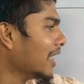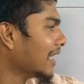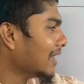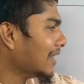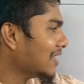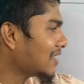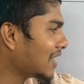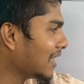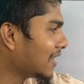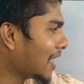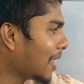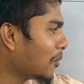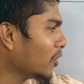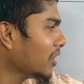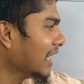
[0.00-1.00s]
this
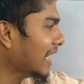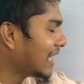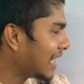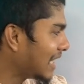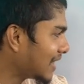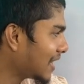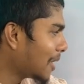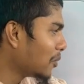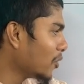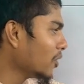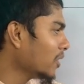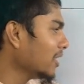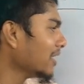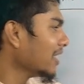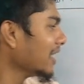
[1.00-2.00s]
kitabun, in
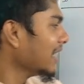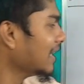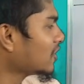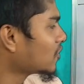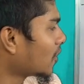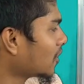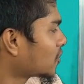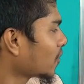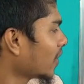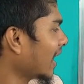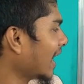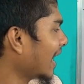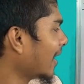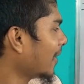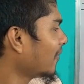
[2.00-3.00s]
kitabun it is also
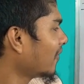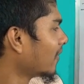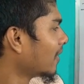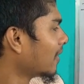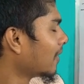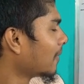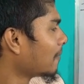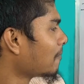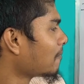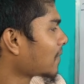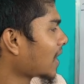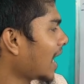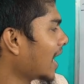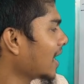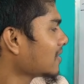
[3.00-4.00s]

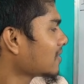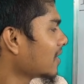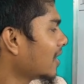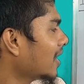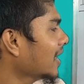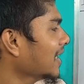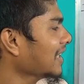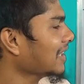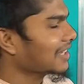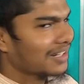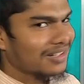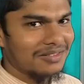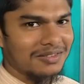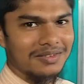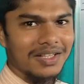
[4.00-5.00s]
has article
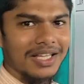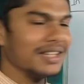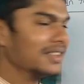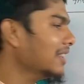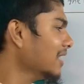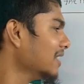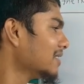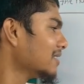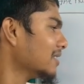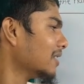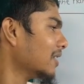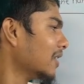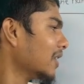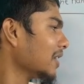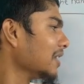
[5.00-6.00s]
in this
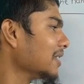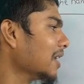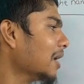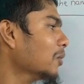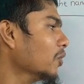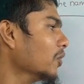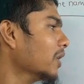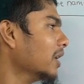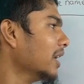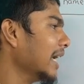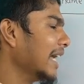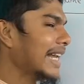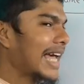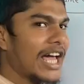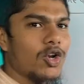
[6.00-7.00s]
kitabun.
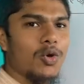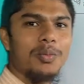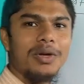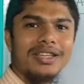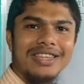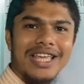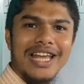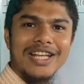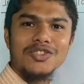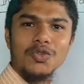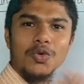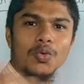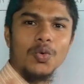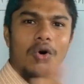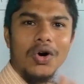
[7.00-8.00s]
In Arabic there is
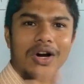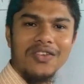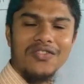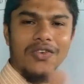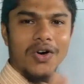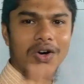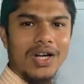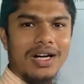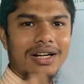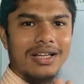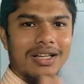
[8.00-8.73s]
no word for